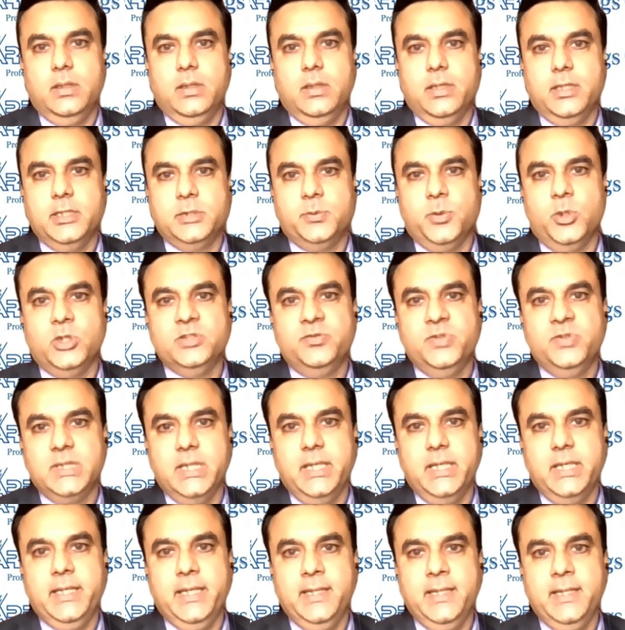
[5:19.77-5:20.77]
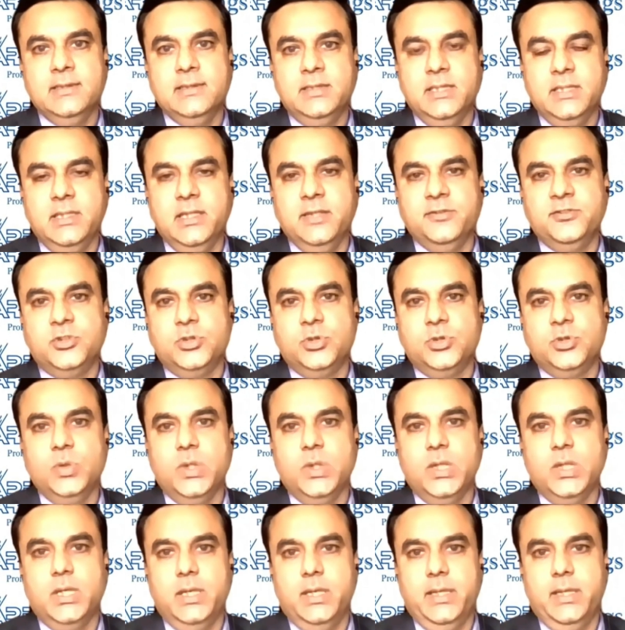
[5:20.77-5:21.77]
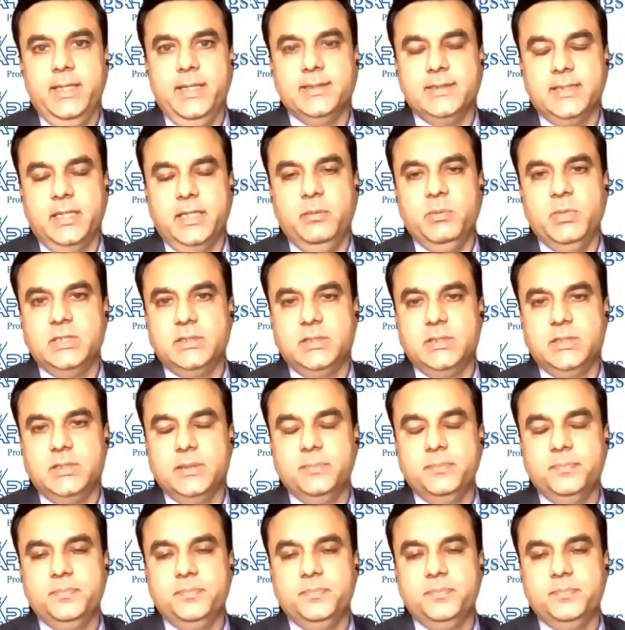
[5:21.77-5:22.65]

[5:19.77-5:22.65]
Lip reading: response which a rating agency gives to any assignment, sir.